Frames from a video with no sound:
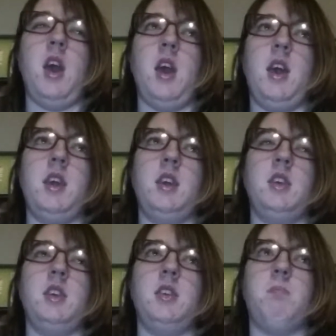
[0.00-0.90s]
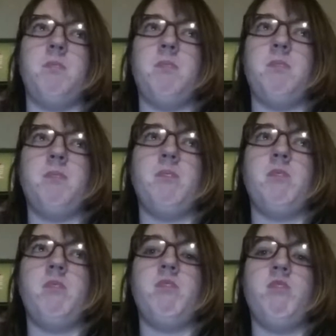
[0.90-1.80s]
a
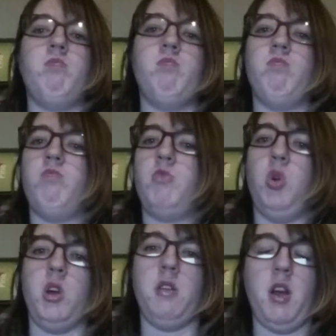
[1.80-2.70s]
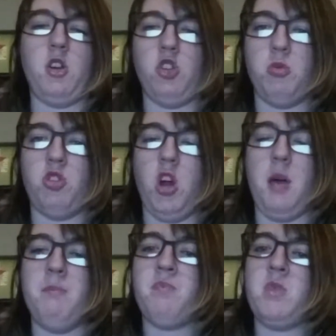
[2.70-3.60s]
toy around Christmas
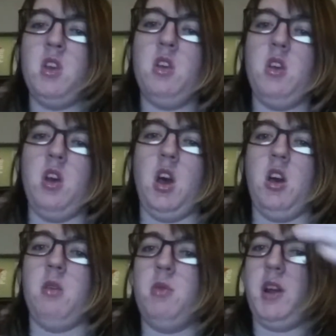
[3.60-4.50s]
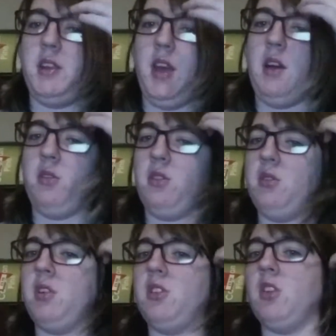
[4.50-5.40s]
time, like now,
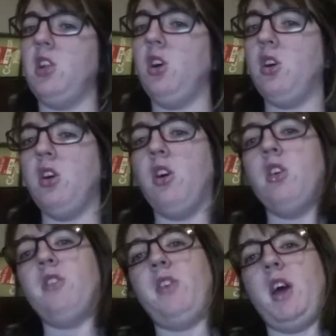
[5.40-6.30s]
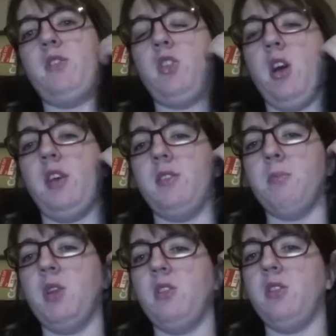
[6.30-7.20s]
there is a lot of
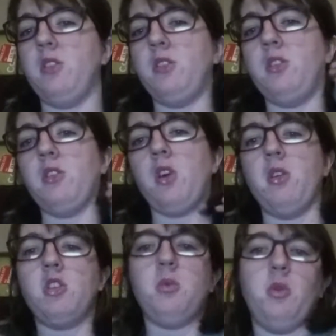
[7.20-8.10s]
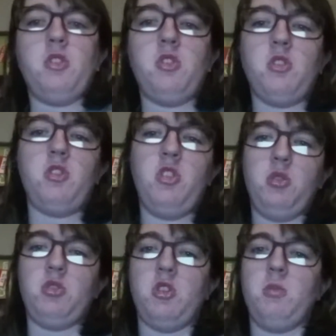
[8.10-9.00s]
advertisements going towards
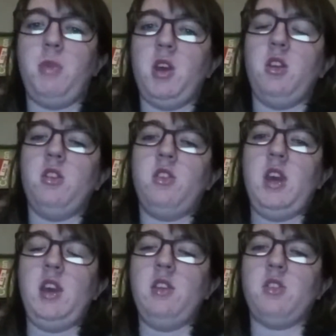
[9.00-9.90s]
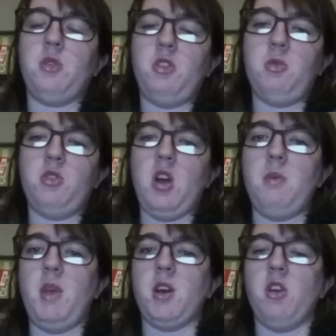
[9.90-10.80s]
children because it is Christmas
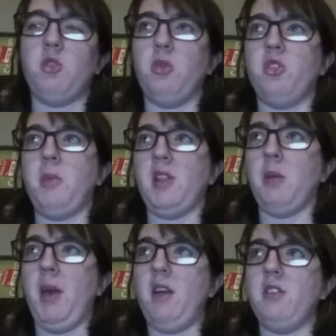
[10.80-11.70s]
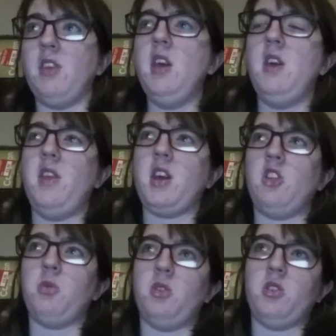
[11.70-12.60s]
time. They're going to want to beg their parents, they're
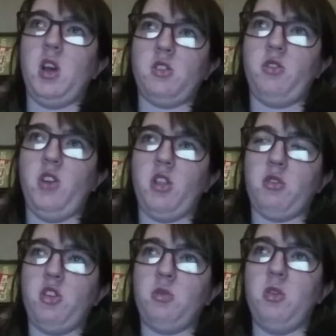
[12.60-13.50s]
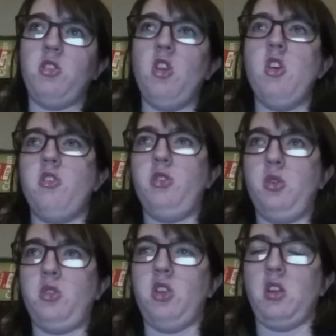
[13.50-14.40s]
going to want to ask Father Christmas
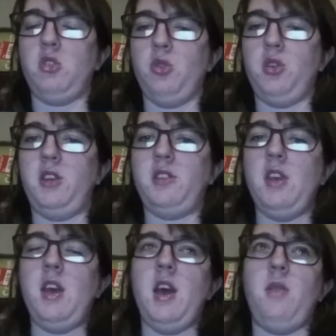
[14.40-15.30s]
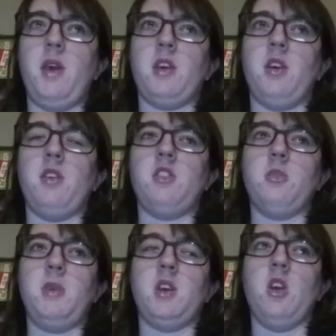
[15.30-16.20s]
for said toys, and they're going to
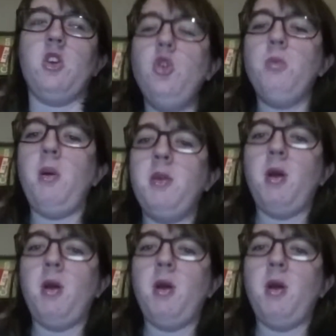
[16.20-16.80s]
be going, oh, mummy,